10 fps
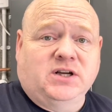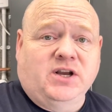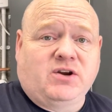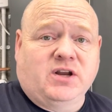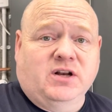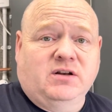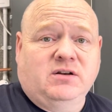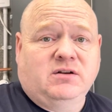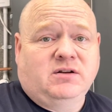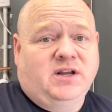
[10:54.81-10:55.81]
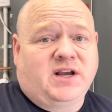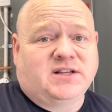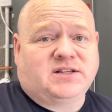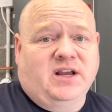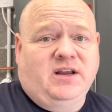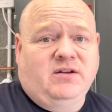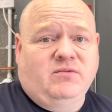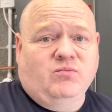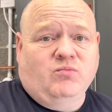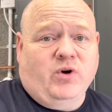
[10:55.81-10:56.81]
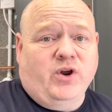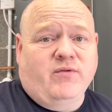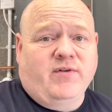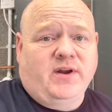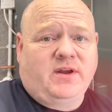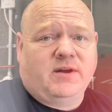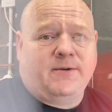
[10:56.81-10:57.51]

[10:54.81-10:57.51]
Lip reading: and you can see what you think.